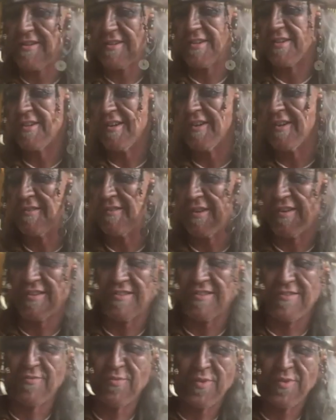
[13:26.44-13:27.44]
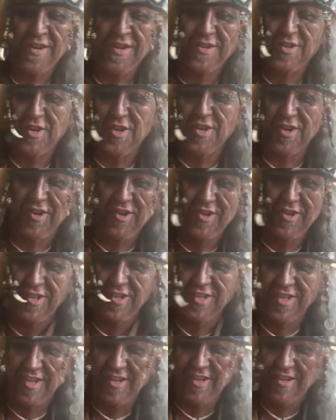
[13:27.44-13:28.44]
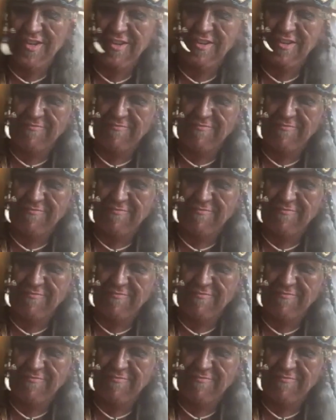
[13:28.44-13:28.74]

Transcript: a white shirt. My